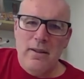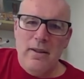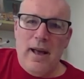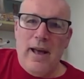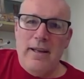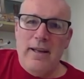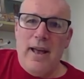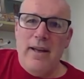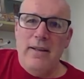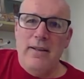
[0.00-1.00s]
And
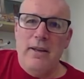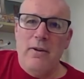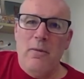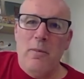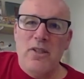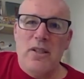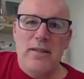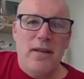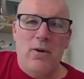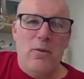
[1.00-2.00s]
it mostly
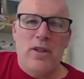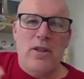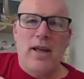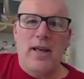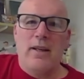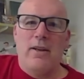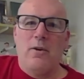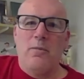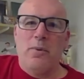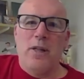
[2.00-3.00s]
dealt with like,
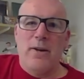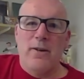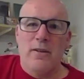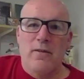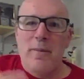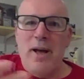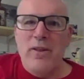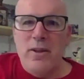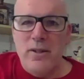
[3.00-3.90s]
players of about those